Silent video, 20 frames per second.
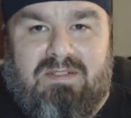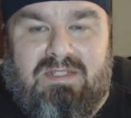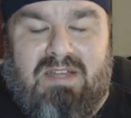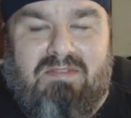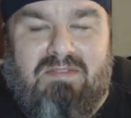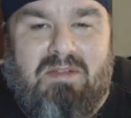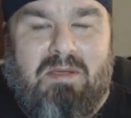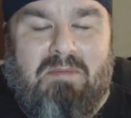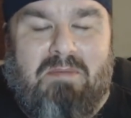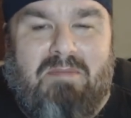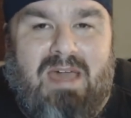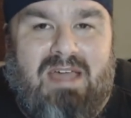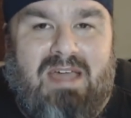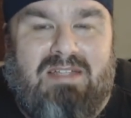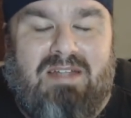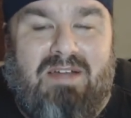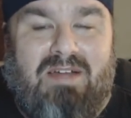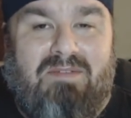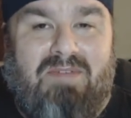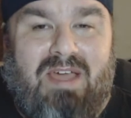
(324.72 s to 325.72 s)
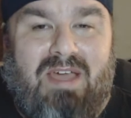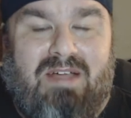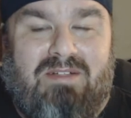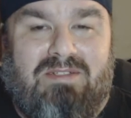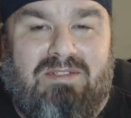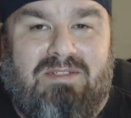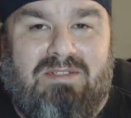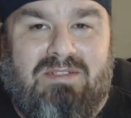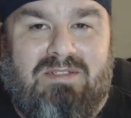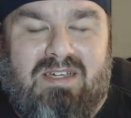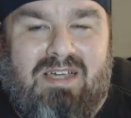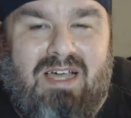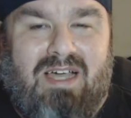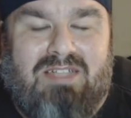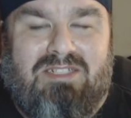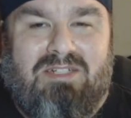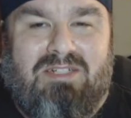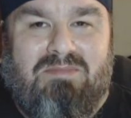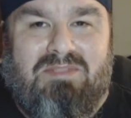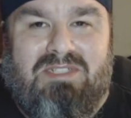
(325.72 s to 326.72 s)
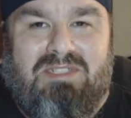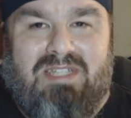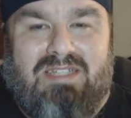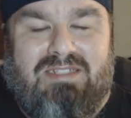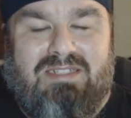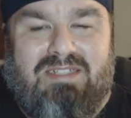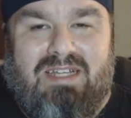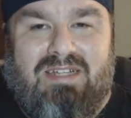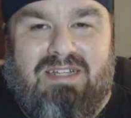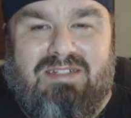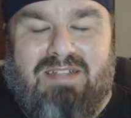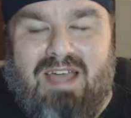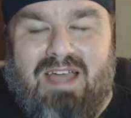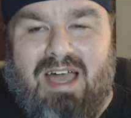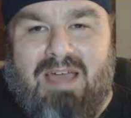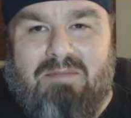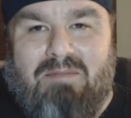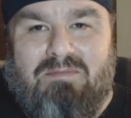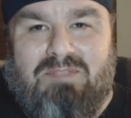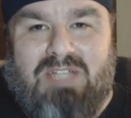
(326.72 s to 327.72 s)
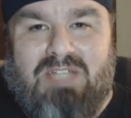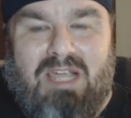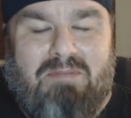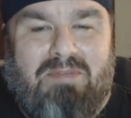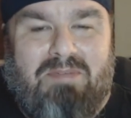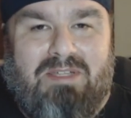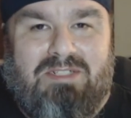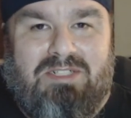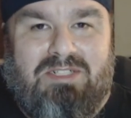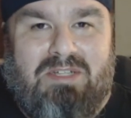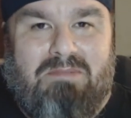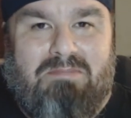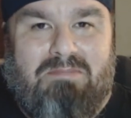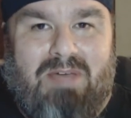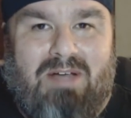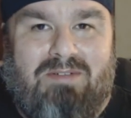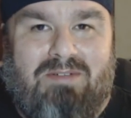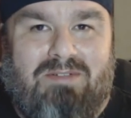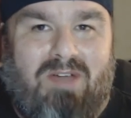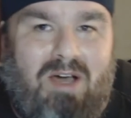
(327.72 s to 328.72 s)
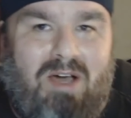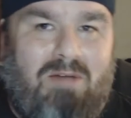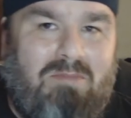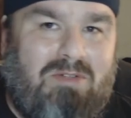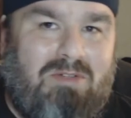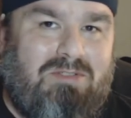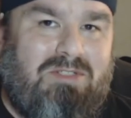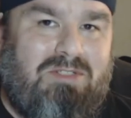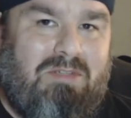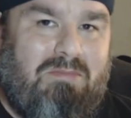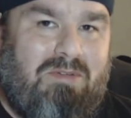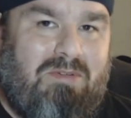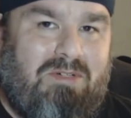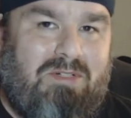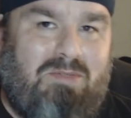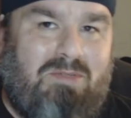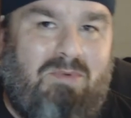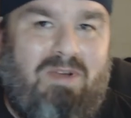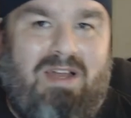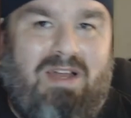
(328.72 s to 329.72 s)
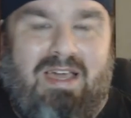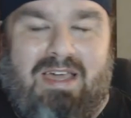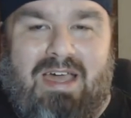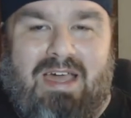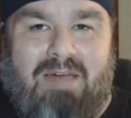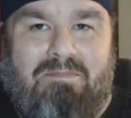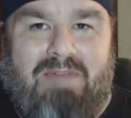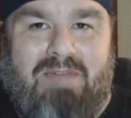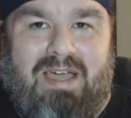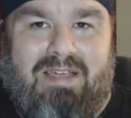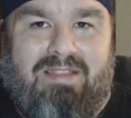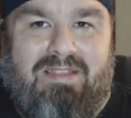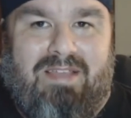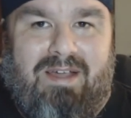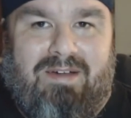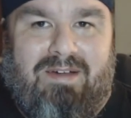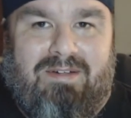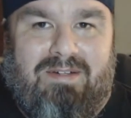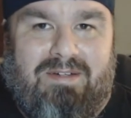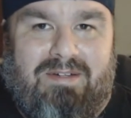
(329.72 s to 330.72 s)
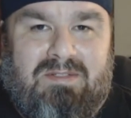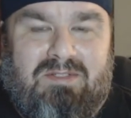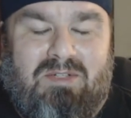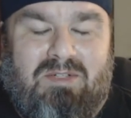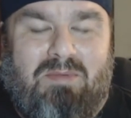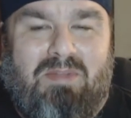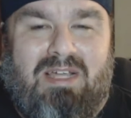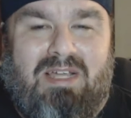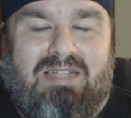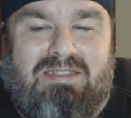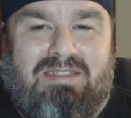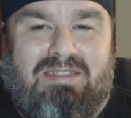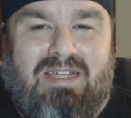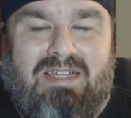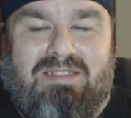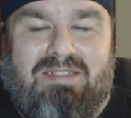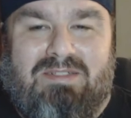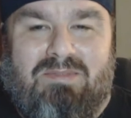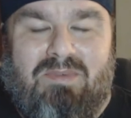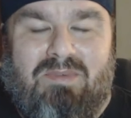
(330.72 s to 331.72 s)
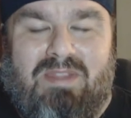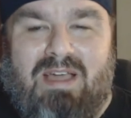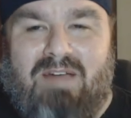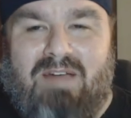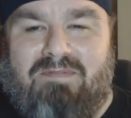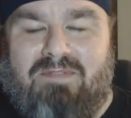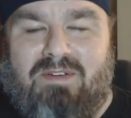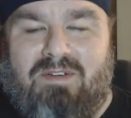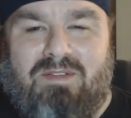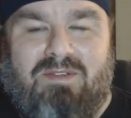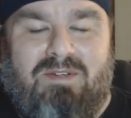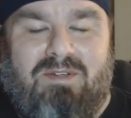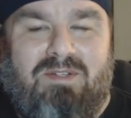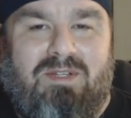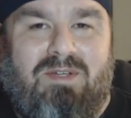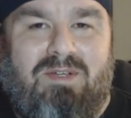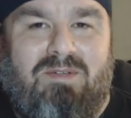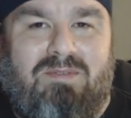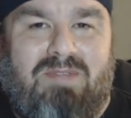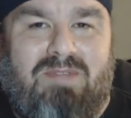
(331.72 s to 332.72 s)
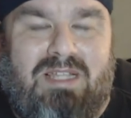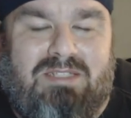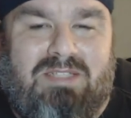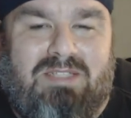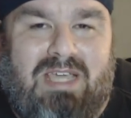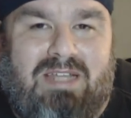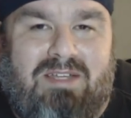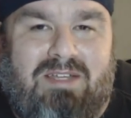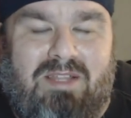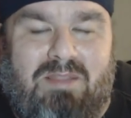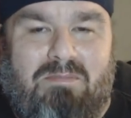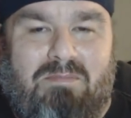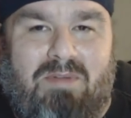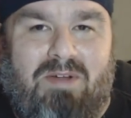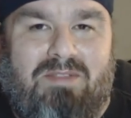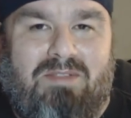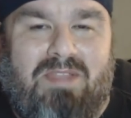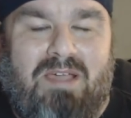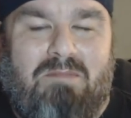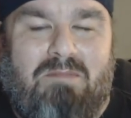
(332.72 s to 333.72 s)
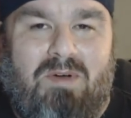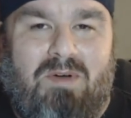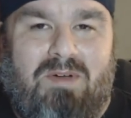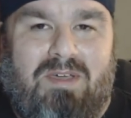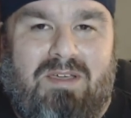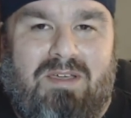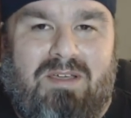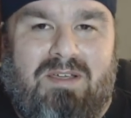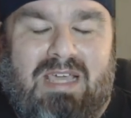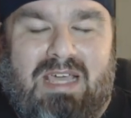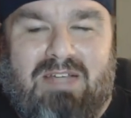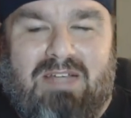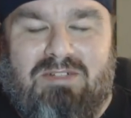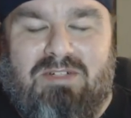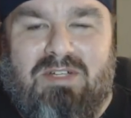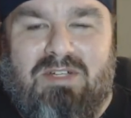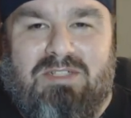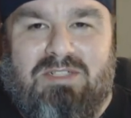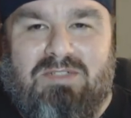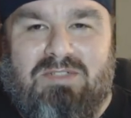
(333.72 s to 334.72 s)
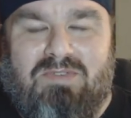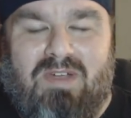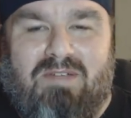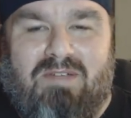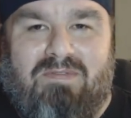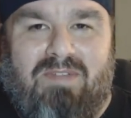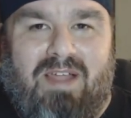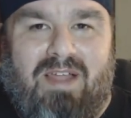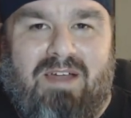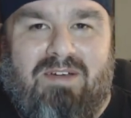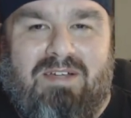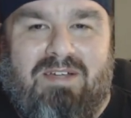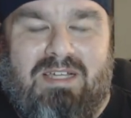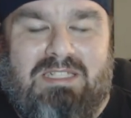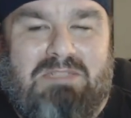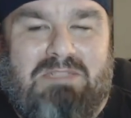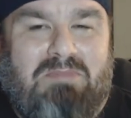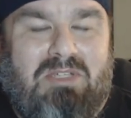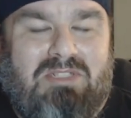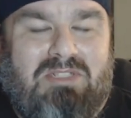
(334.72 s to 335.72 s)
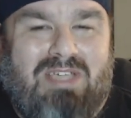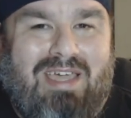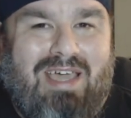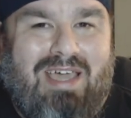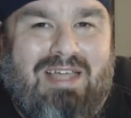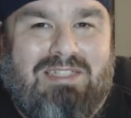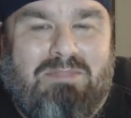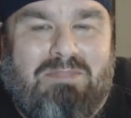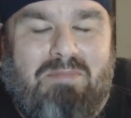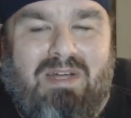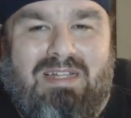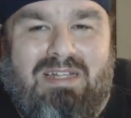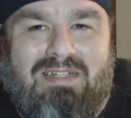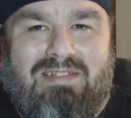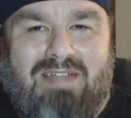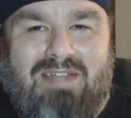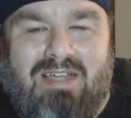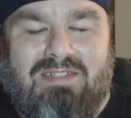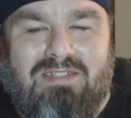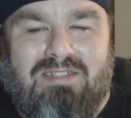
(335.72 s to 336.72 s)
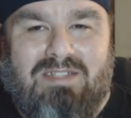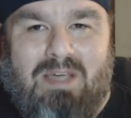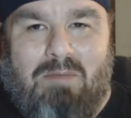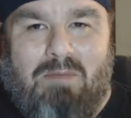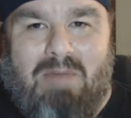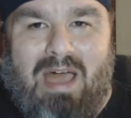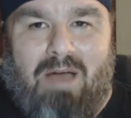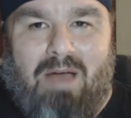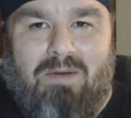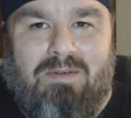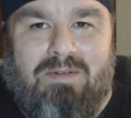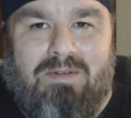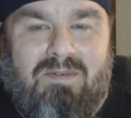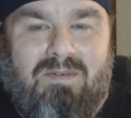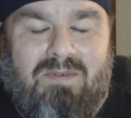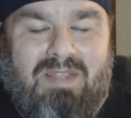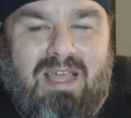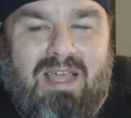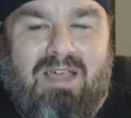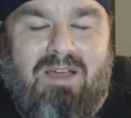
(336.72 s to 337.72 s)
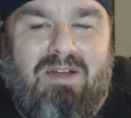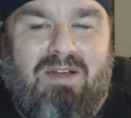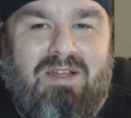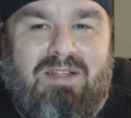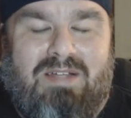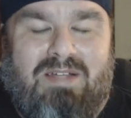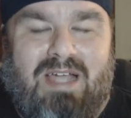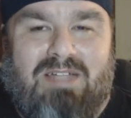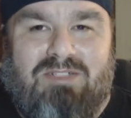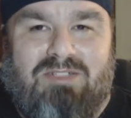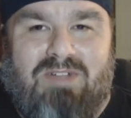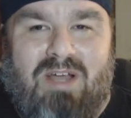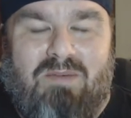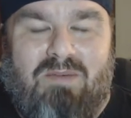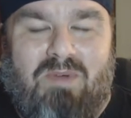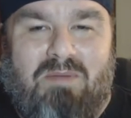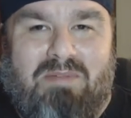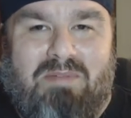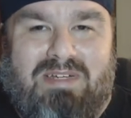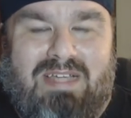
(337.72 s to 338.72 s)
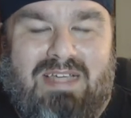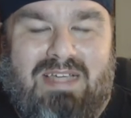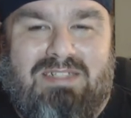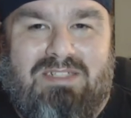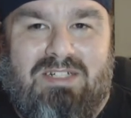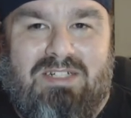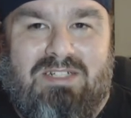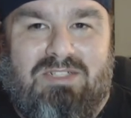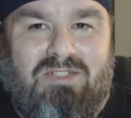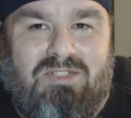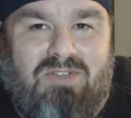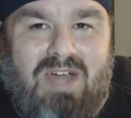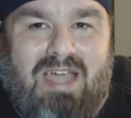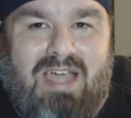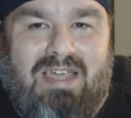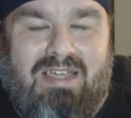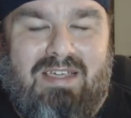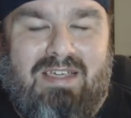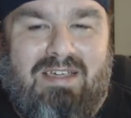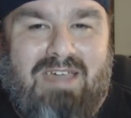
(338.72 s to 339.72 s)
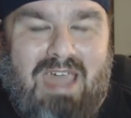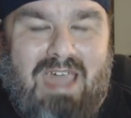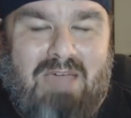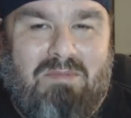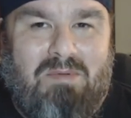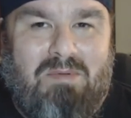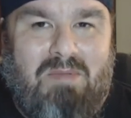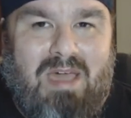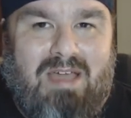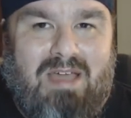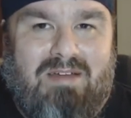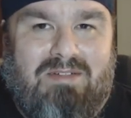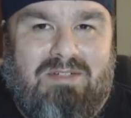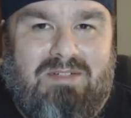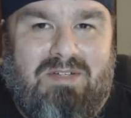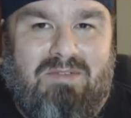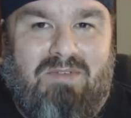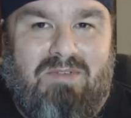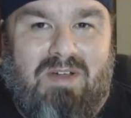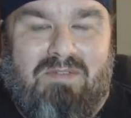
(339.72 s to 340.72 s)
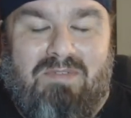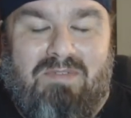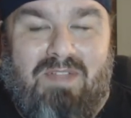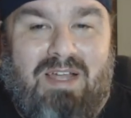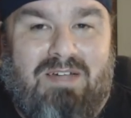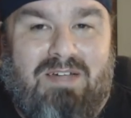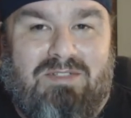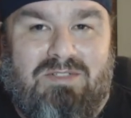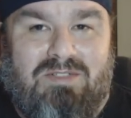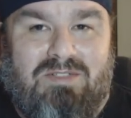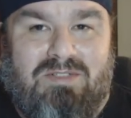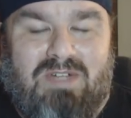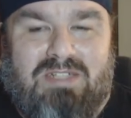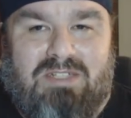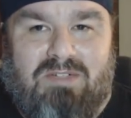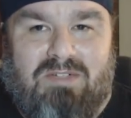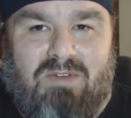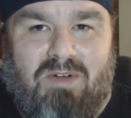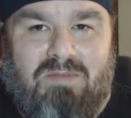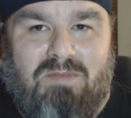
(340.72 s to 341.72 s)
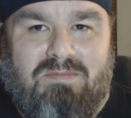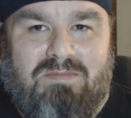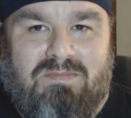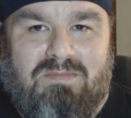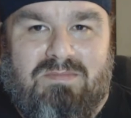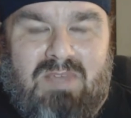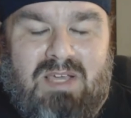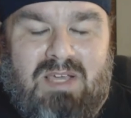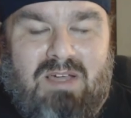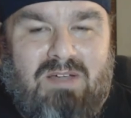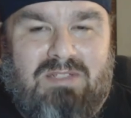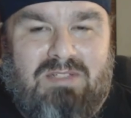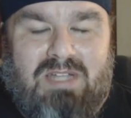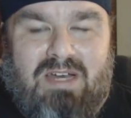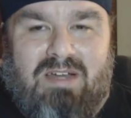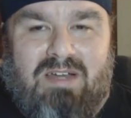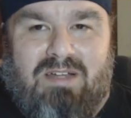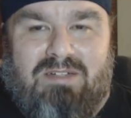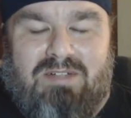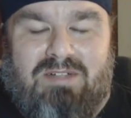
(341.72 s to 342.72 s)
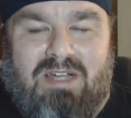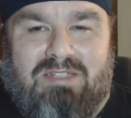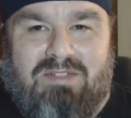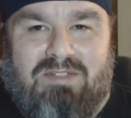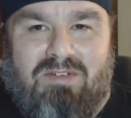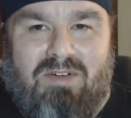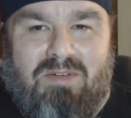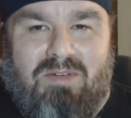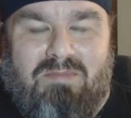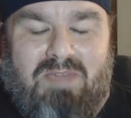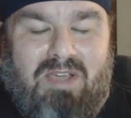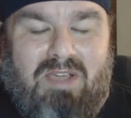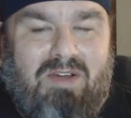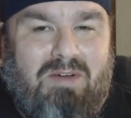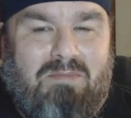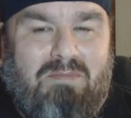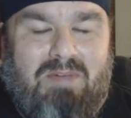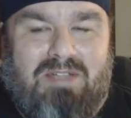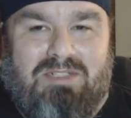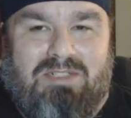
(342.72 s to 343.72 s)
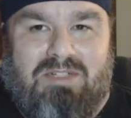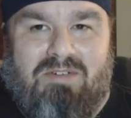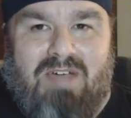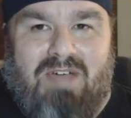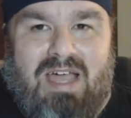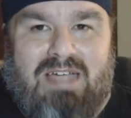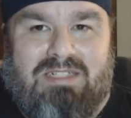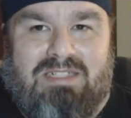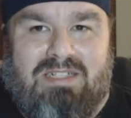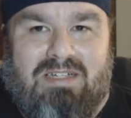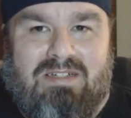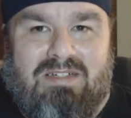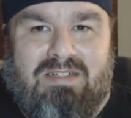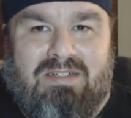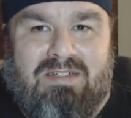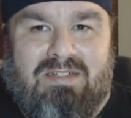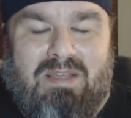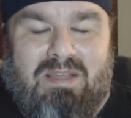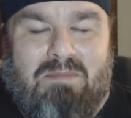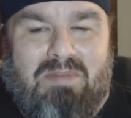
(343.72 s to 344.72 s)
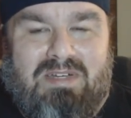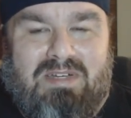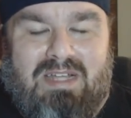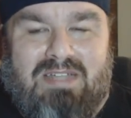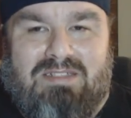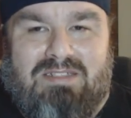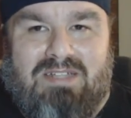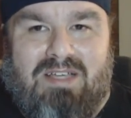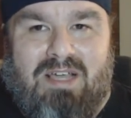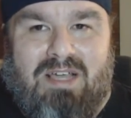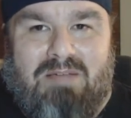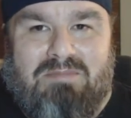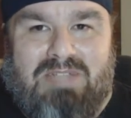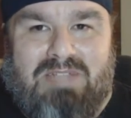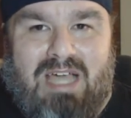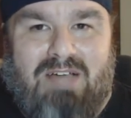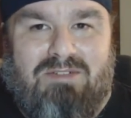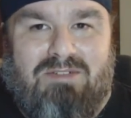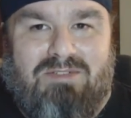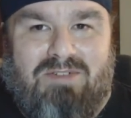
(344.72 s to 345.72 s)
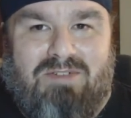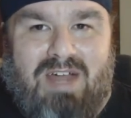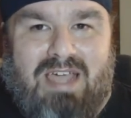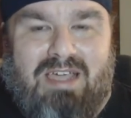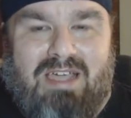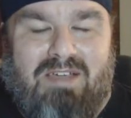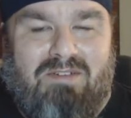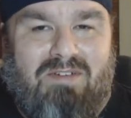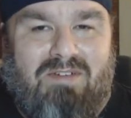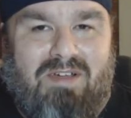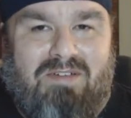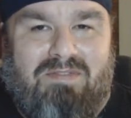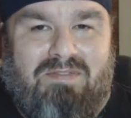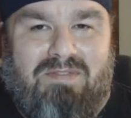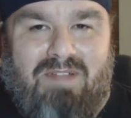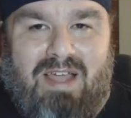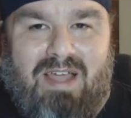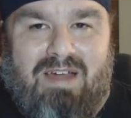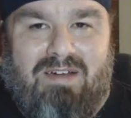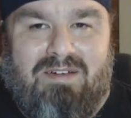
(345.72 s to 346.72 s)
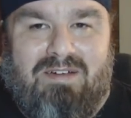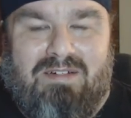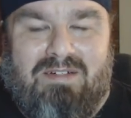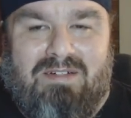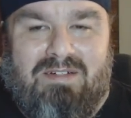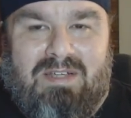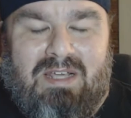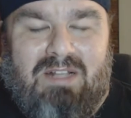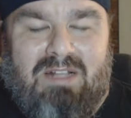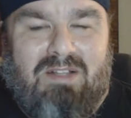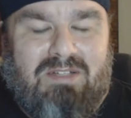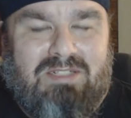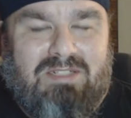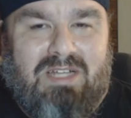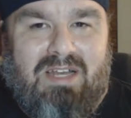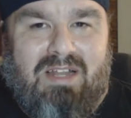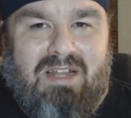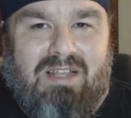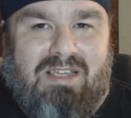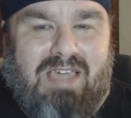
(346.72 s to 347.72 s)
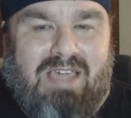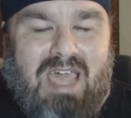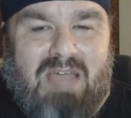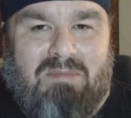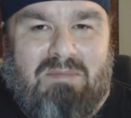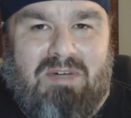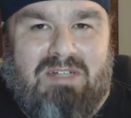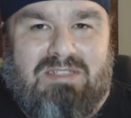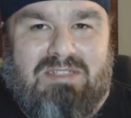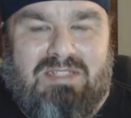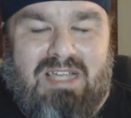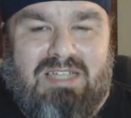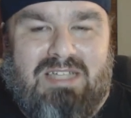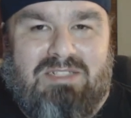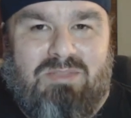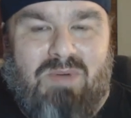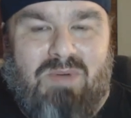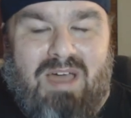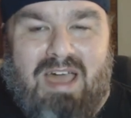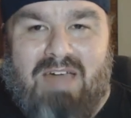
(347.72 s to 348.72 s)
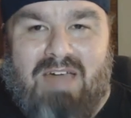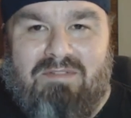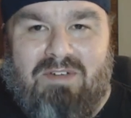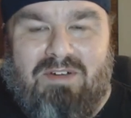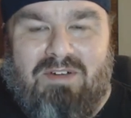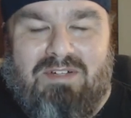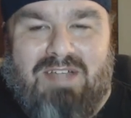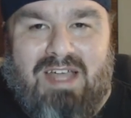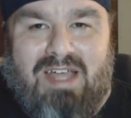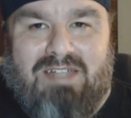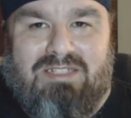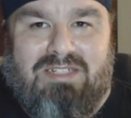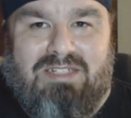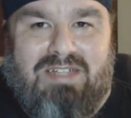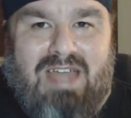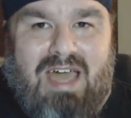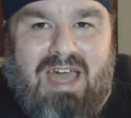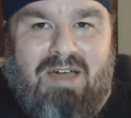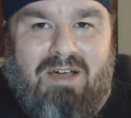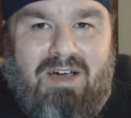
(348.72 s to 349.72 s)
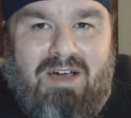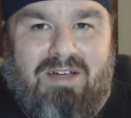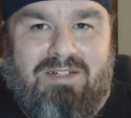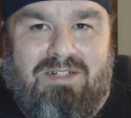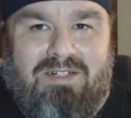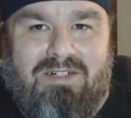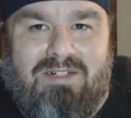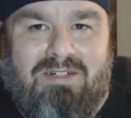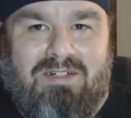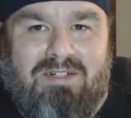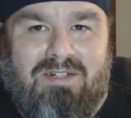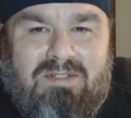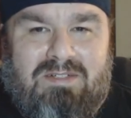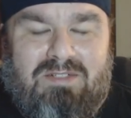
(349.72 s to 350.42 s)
Stephanie McMahon unveils a custom 16-time championship belt, almost similar to what I got back there. Triple H says, without further ado, let's get to the birthday boy. He introduces Ric Flair, his music hits, but he doesn't come out. We then go to the Titantron where Batista is dragging a cameraman to Ric Flair's dressing room. He goes into the dressing room, you hear a bunch of crashing. Then Batista comes out dragging Ric Flair. He looks into the camera and says, do I have your attention now, Hunter?